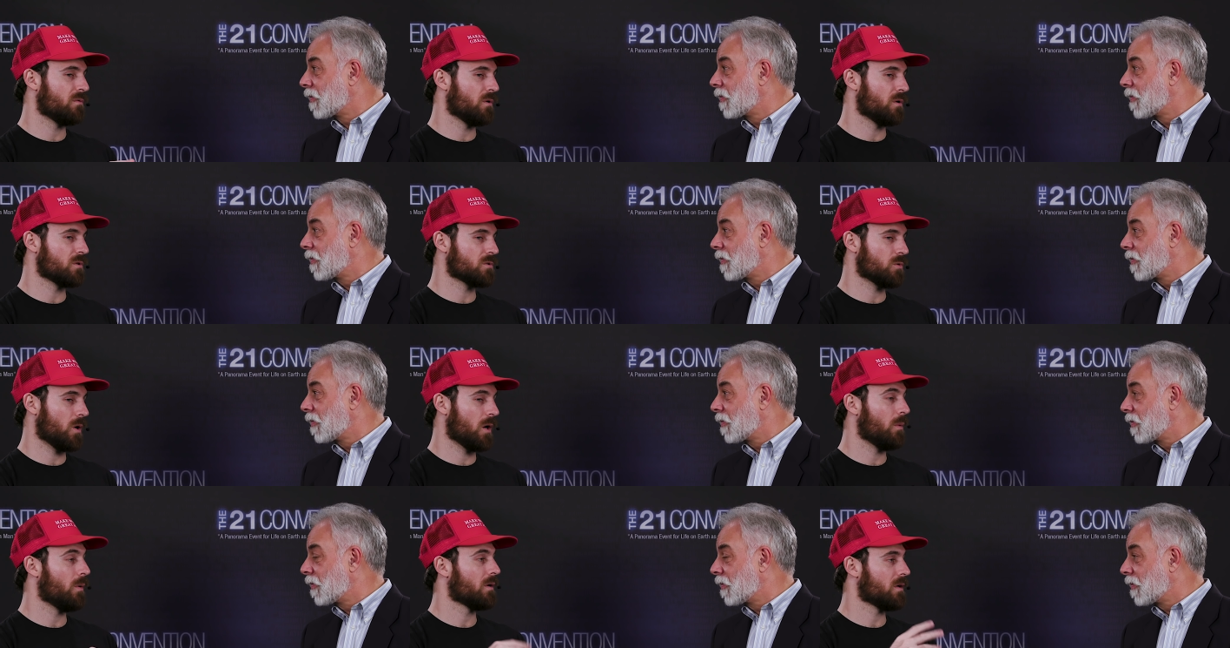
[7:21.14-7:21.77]
Speaker 1: for
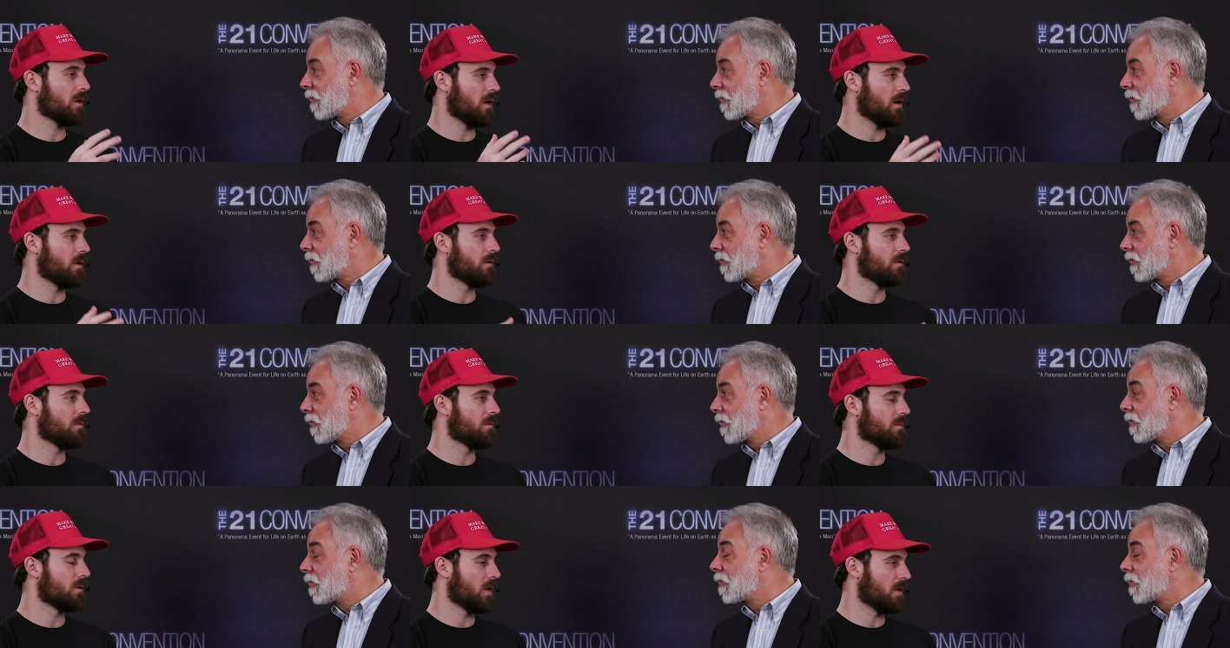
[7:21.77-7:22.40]
21
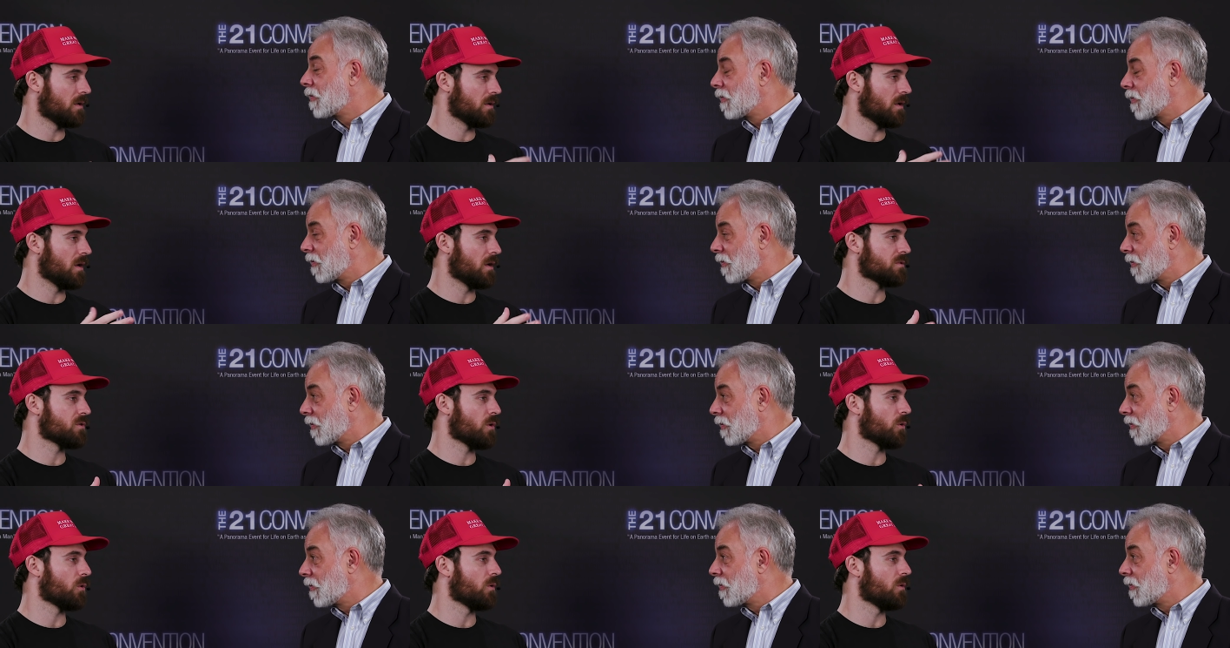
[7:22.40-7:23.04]
Con in
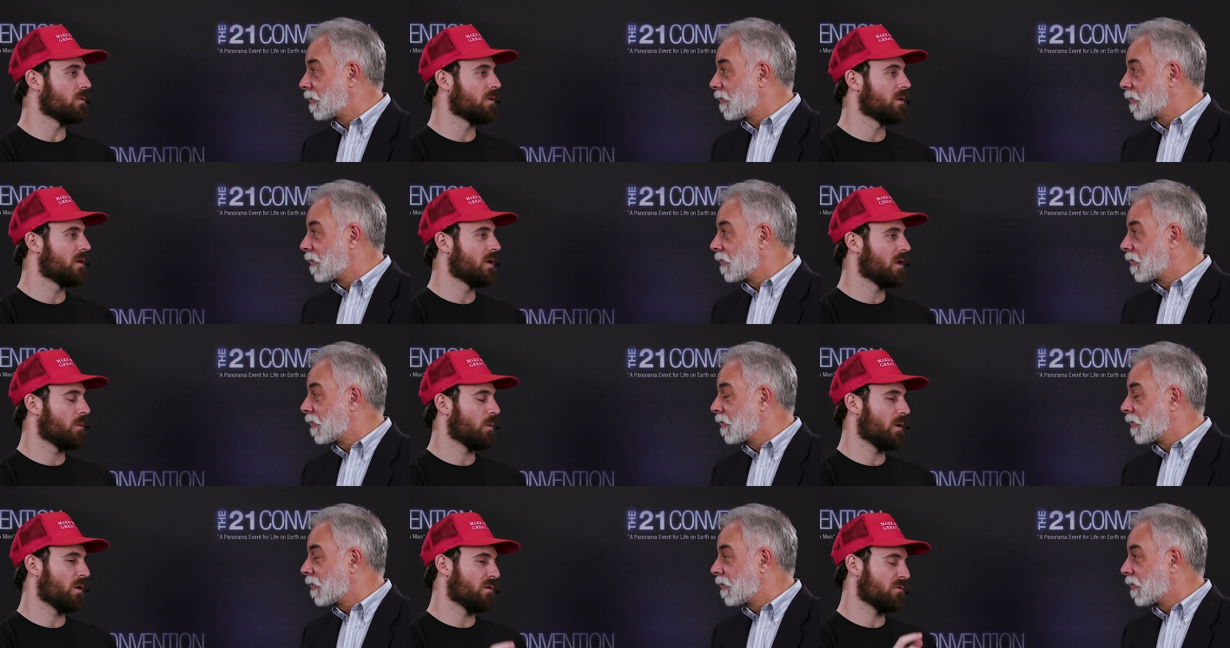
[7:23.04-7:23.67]
total.
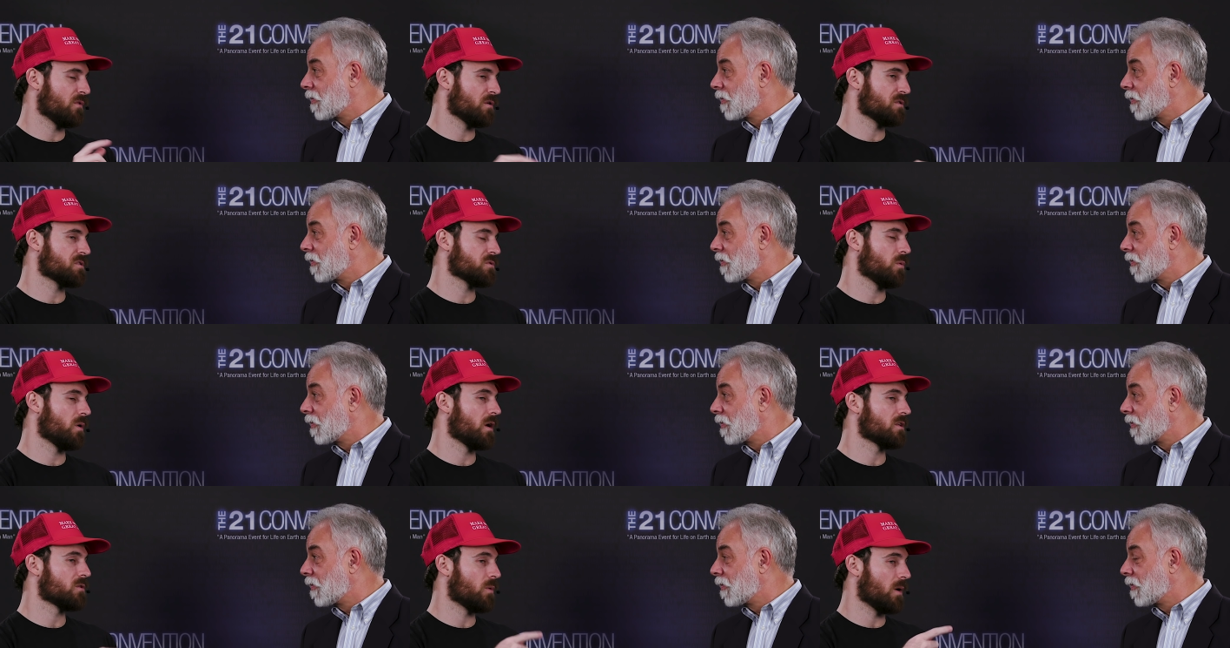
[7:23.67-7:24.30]
We had our first
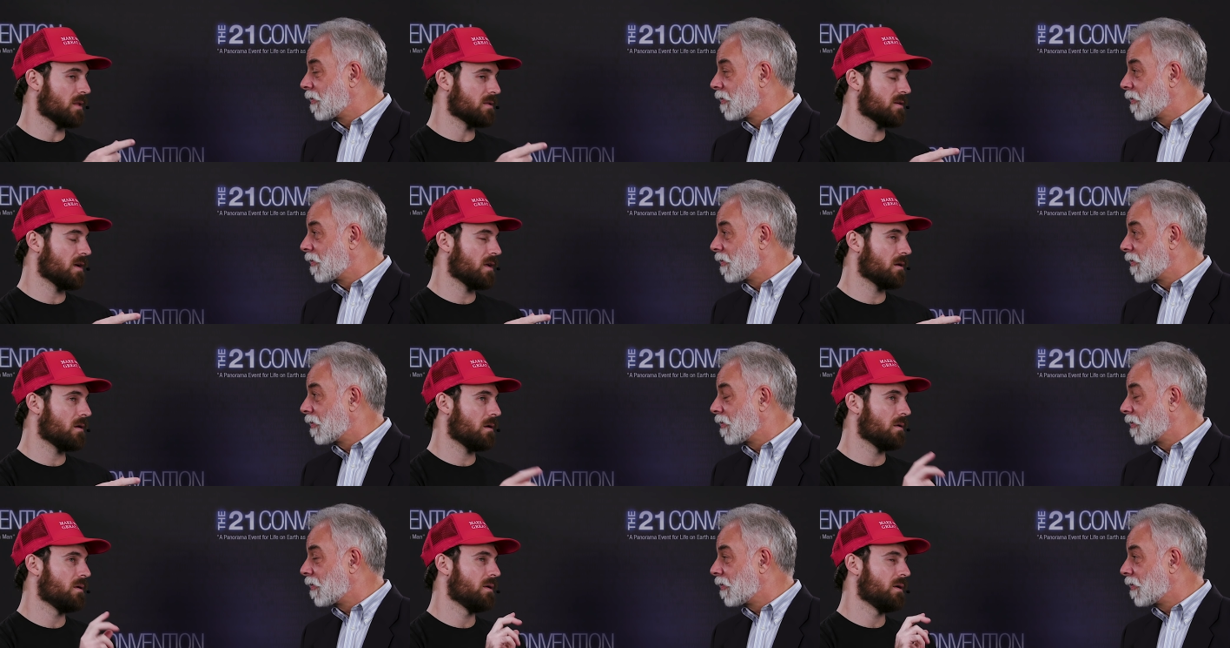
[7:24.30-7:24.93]
one in
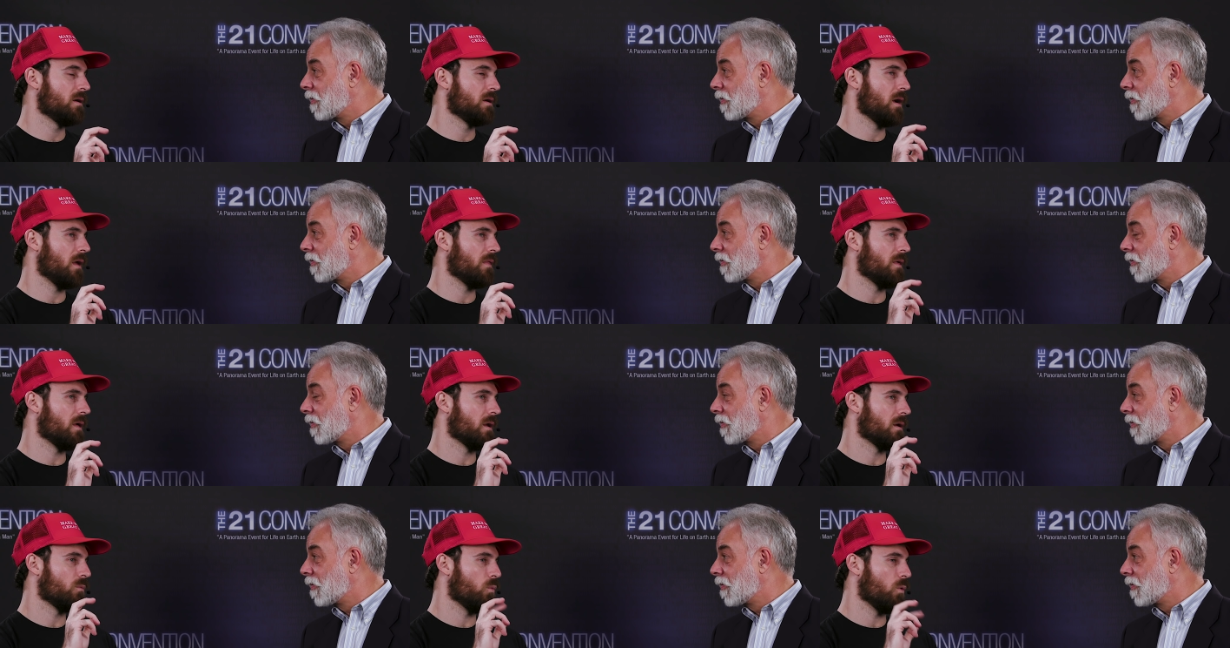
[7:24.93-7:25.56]
2010, and
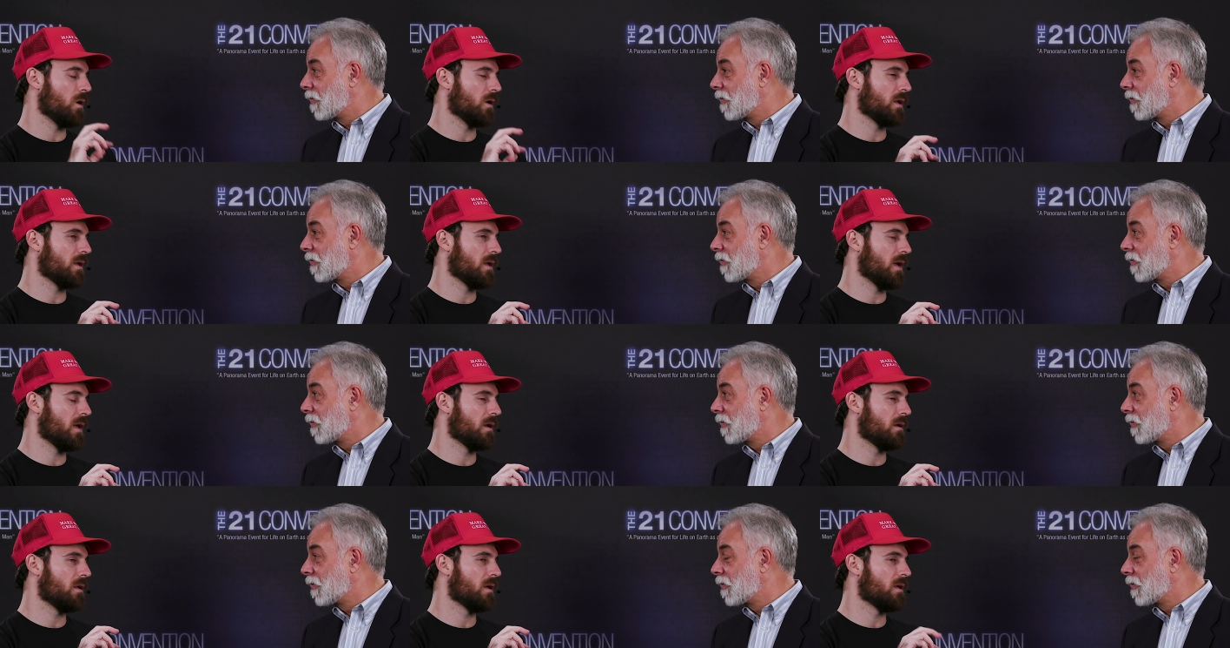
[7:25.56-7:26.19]
then one
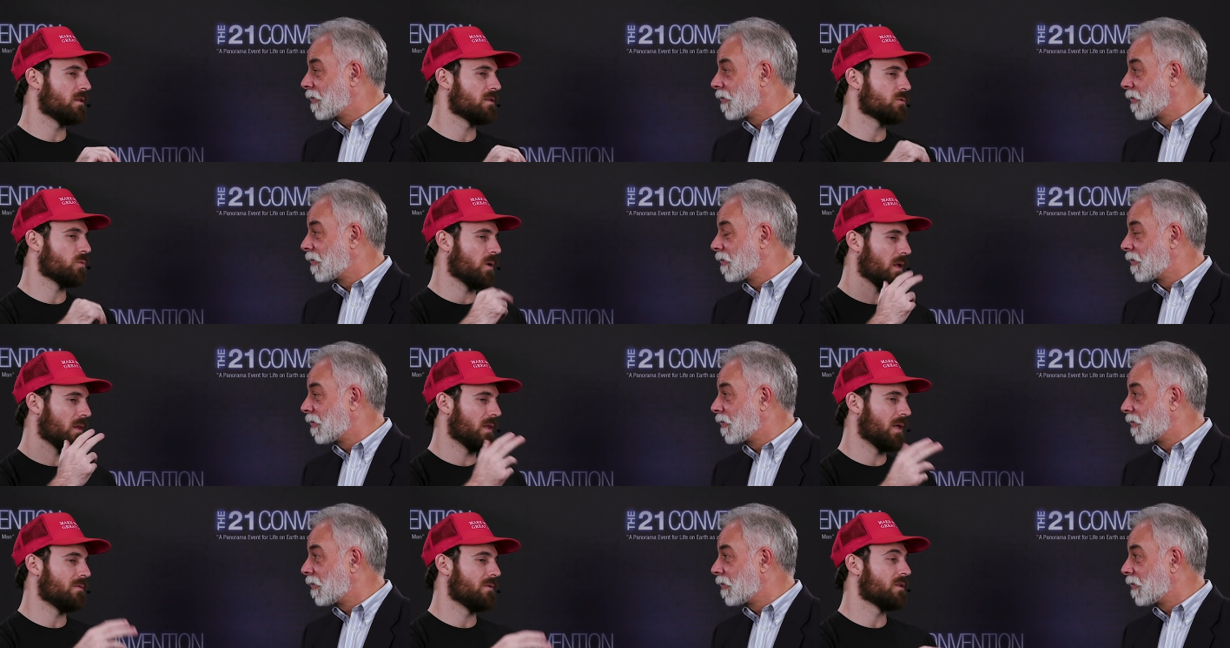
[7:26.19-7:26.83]
again in
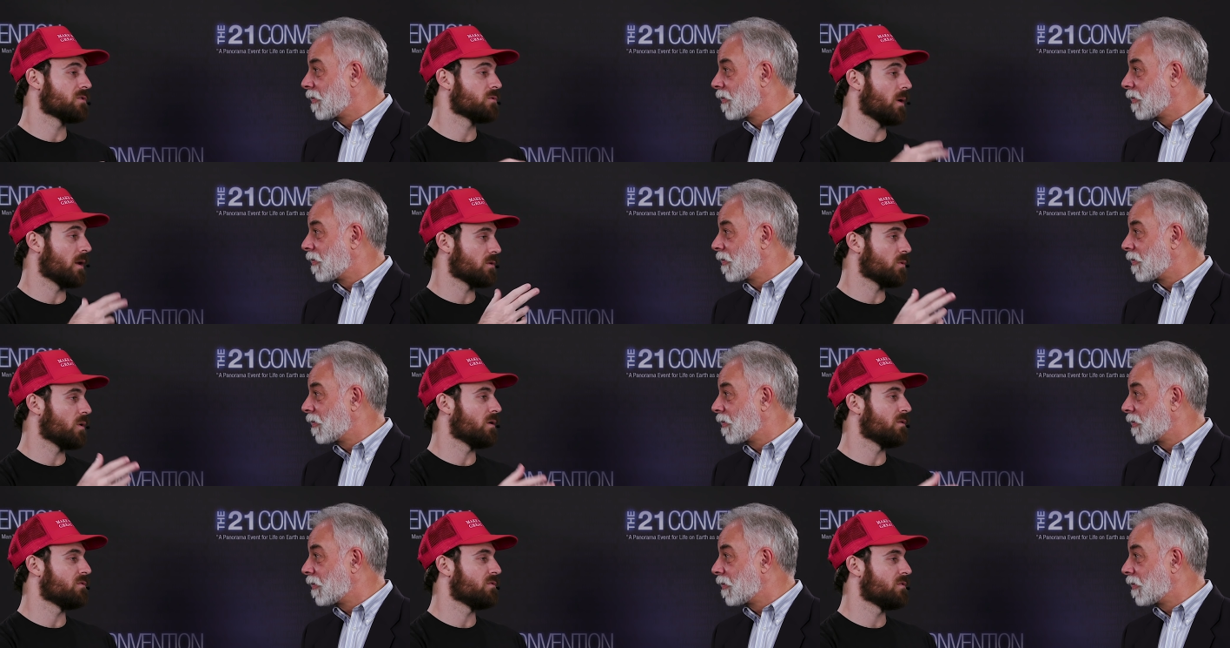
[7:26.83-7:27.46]
2011,
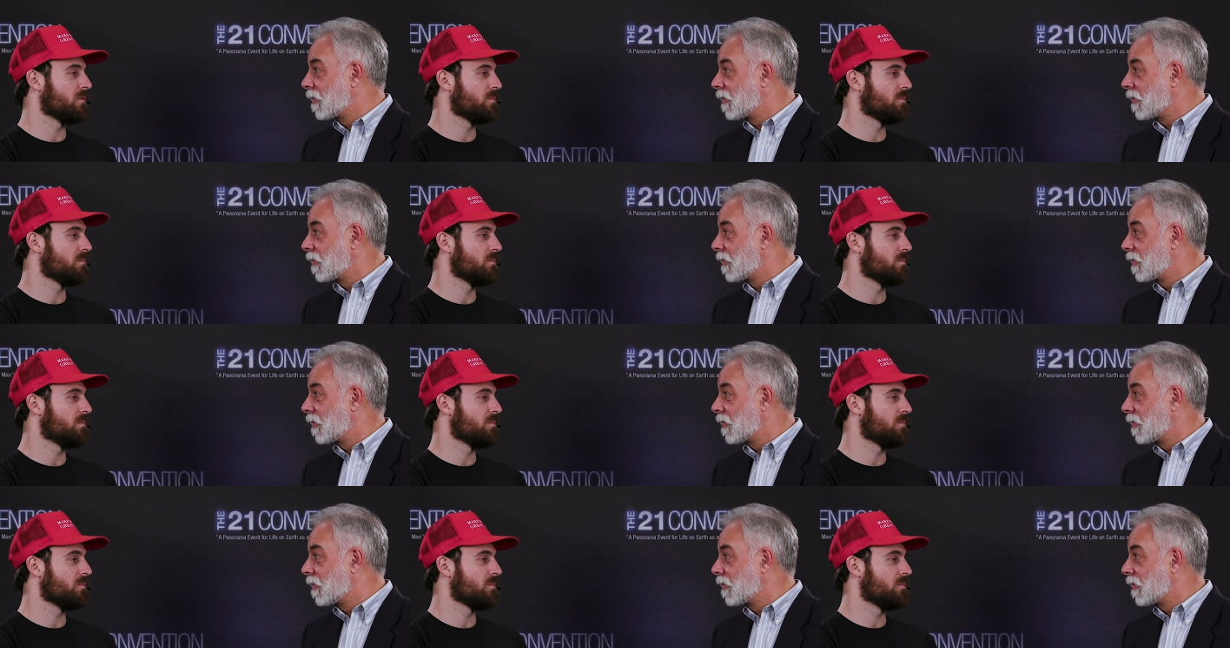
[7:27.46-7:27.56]
2012.